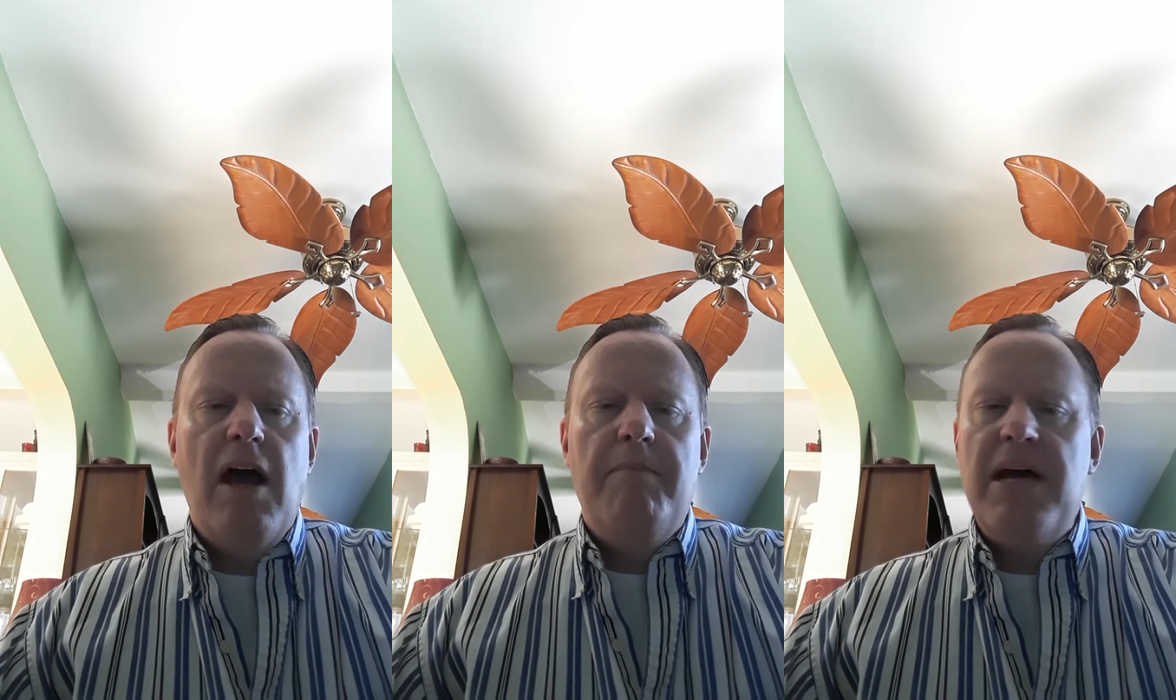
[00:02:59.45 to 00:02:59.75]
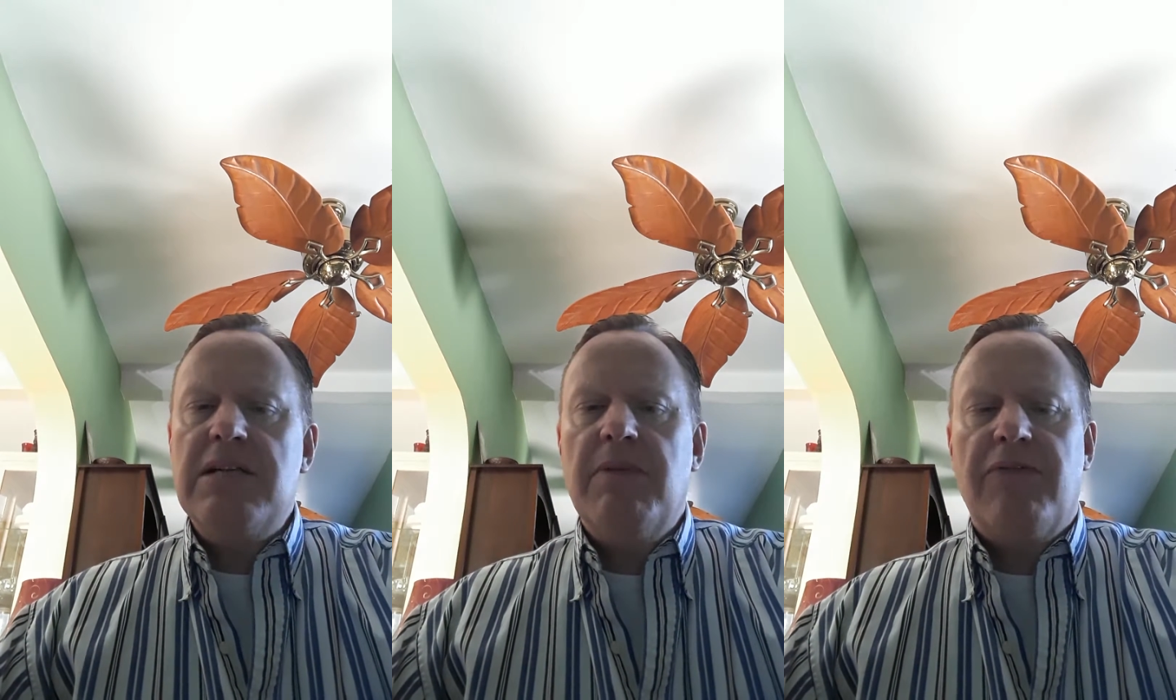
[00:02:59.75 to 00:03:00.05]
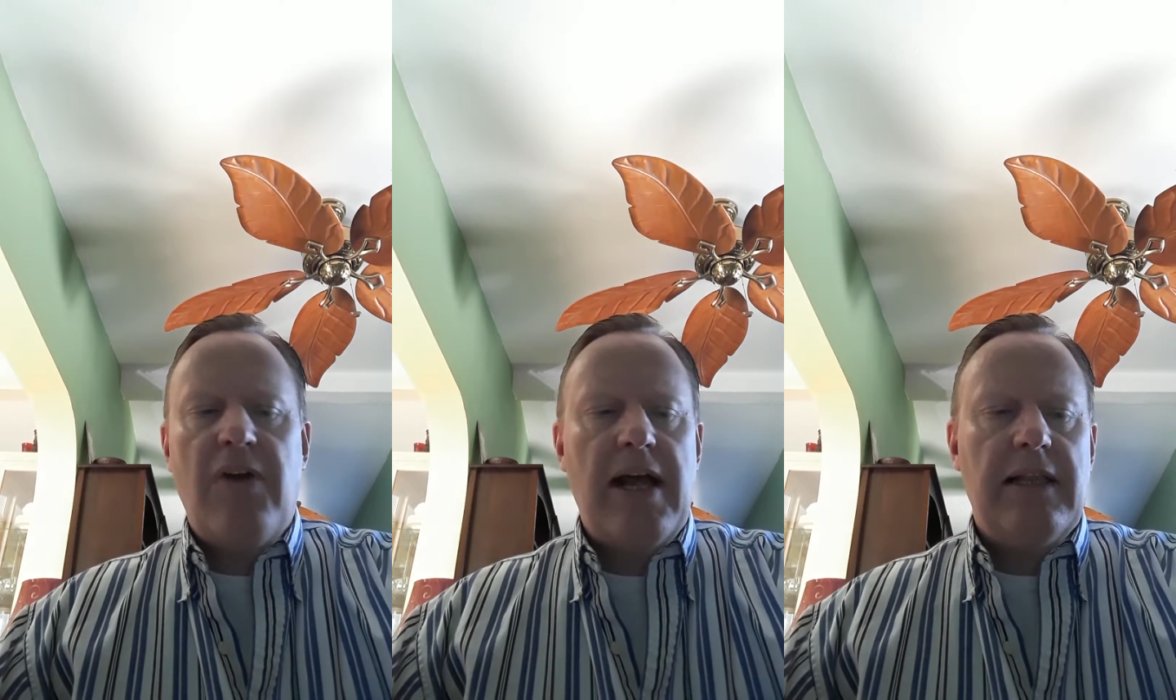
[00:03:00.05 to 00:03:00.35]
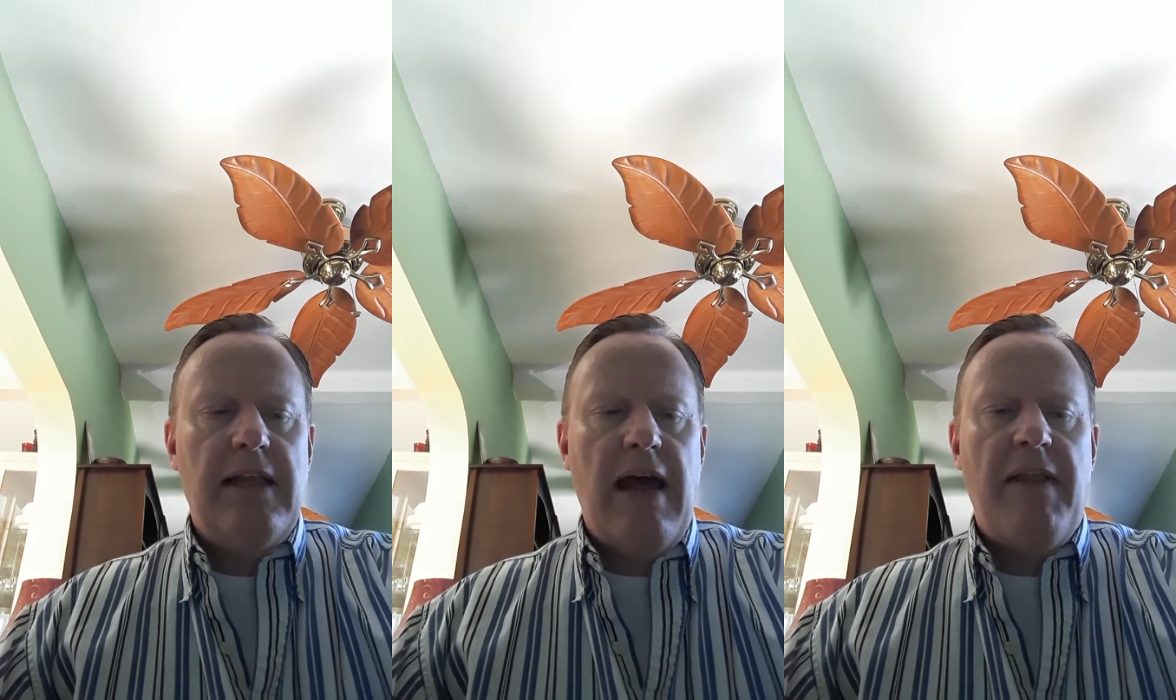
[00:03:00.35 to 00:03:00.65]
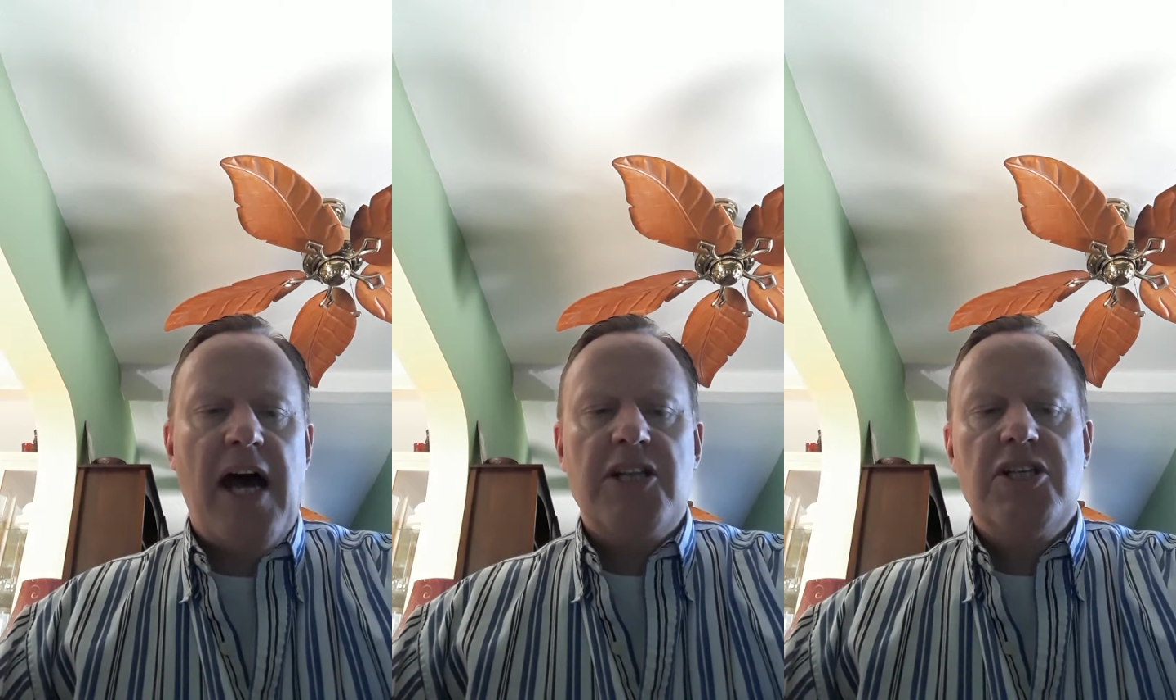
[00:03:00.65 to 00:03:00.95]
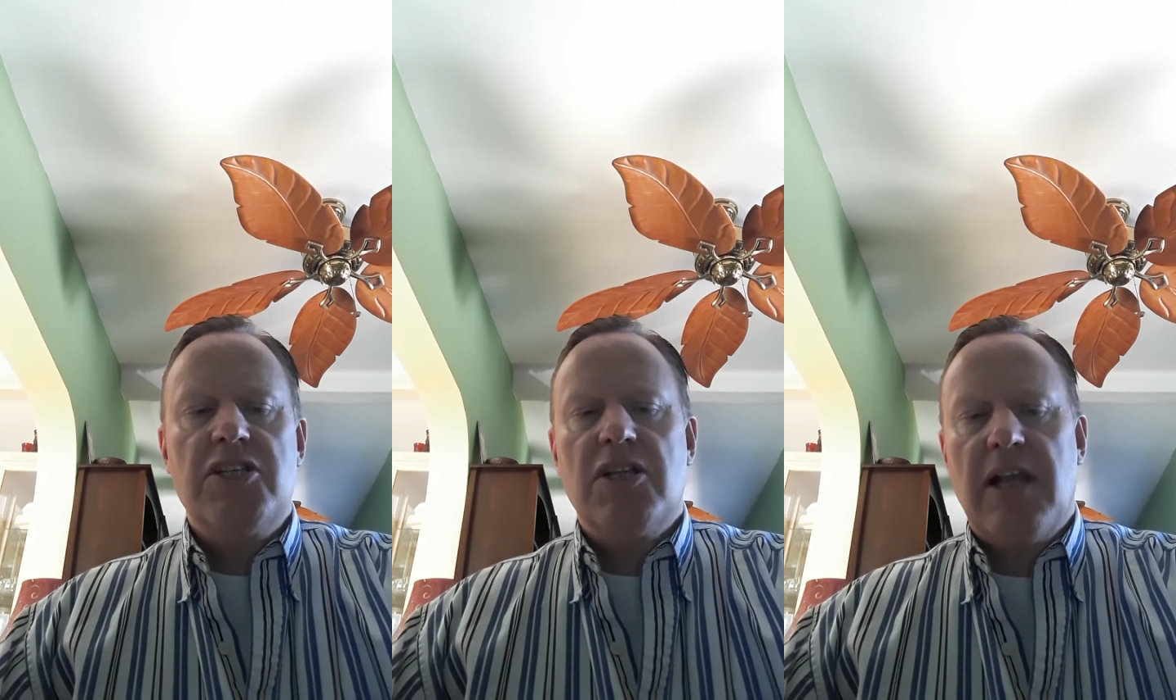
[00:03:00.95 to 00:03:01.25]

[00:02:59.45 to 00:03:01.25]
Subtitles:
Benjamin Franklin and Hutchinson